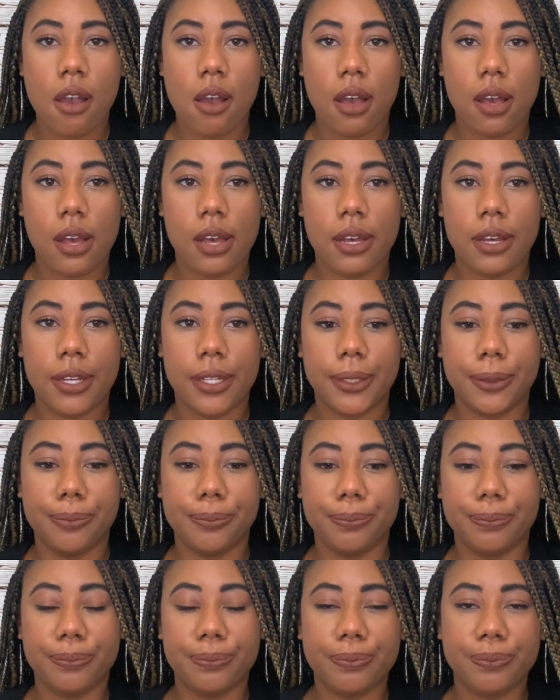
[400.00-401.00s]

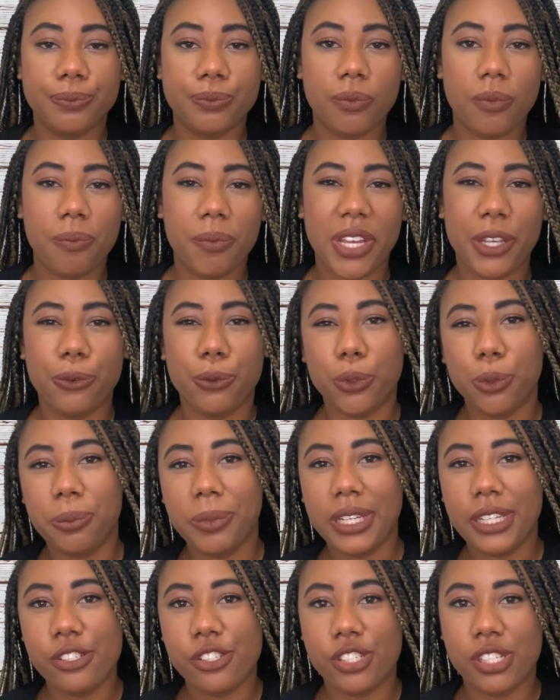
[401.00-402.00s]
My
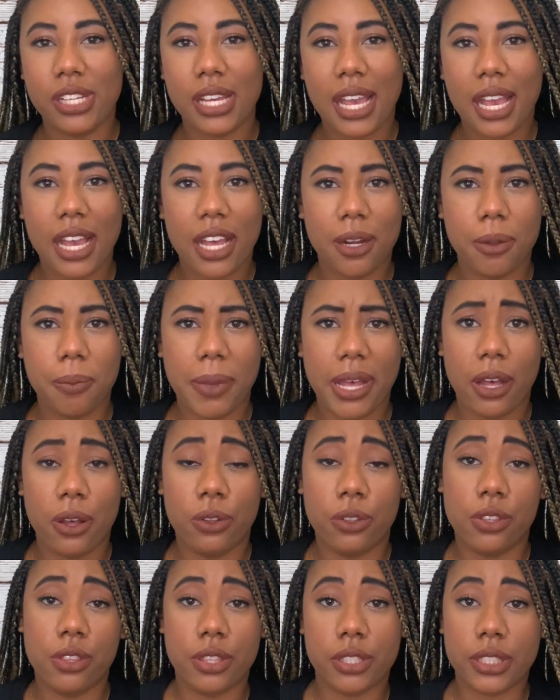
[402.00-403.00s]
roommate, she had
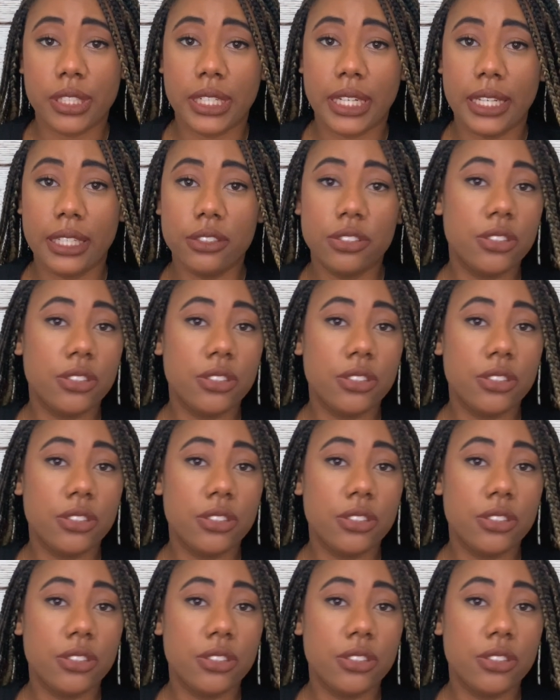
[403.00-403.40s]
about 30.